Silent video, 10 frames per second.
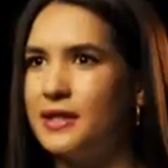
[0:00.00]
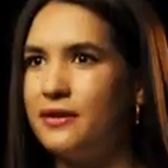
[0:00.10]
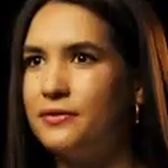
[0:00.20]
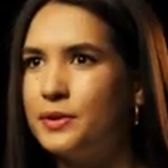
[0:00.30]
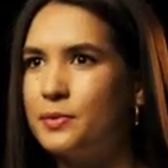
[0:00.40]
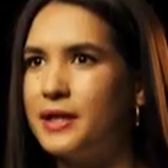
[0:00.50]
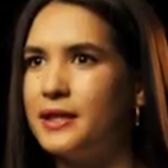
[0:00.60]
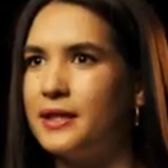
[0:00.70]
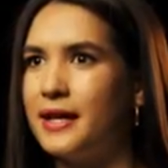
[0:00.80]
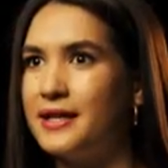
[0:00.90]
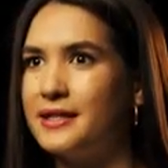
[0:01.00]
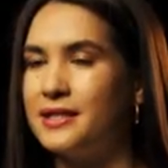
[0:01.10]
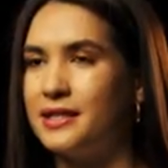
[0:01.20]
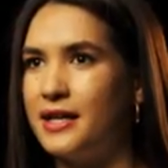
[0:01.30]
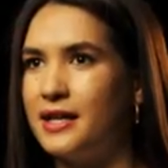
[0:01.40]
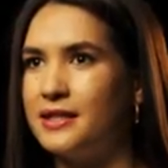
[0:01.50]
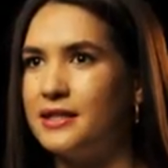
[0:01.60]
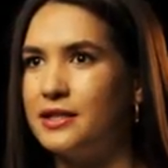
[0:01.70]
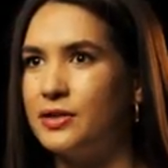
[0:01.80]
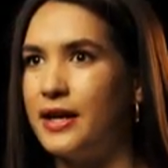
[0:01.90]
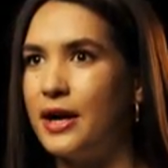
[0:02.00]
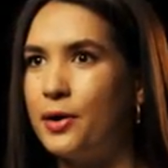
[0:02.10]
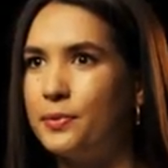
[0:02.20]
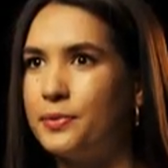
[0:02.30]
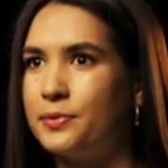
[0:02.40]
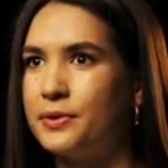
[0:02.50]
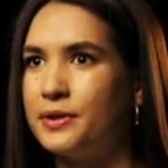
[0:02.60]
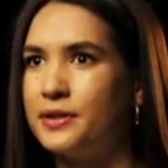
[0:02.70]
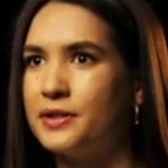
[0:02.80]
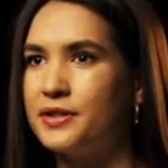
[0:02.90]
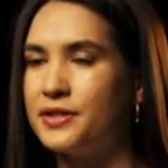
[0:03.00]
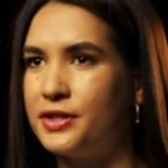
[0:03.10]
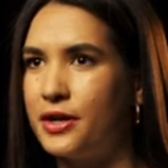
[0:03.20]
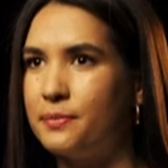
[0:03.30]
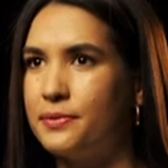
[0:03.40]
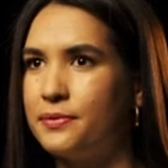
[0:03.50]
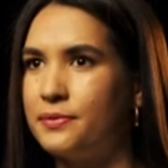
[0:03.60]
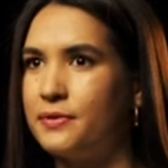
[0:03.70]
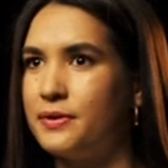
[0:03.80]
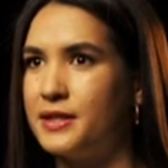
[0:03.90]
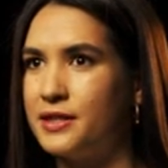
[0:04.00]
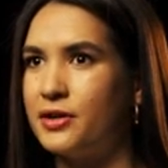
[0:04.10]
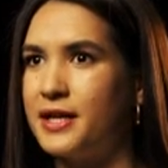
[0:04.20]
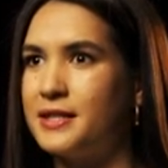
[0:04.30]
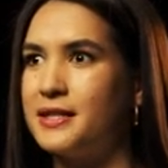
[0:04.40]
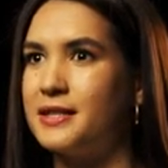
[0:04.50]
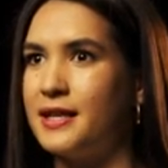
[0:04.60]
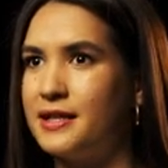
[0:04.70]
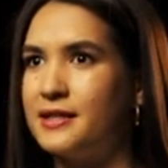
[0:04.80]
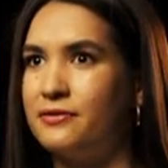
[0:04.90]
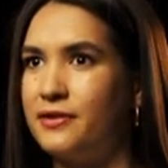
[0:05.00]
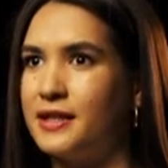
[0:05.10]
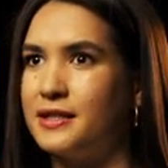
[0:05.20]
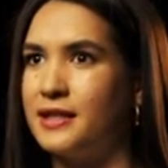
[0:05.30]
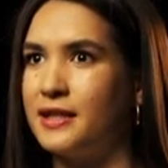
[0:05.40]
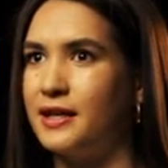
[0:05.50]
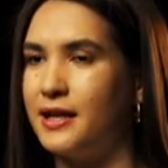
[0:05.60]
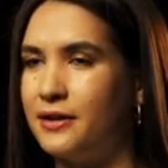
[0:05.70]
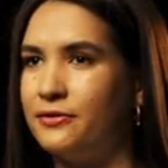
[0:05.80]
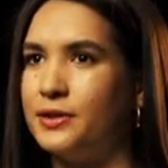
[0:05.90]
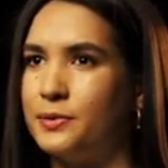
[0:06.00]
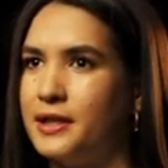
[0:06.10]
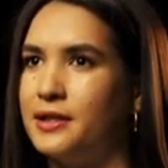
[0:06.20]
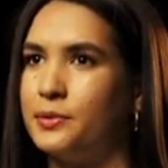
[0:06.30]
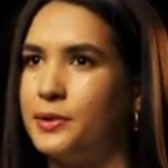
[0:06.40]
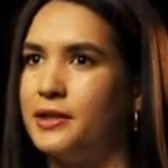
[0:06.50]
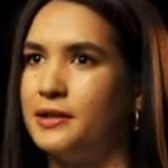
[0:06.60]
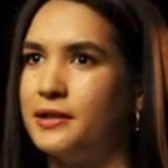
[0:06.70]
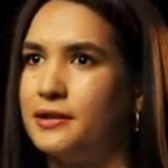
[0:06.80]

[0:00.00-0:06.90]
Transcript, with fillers: Everyone has the chance to help stop this crisis that is affecting everyone in the world.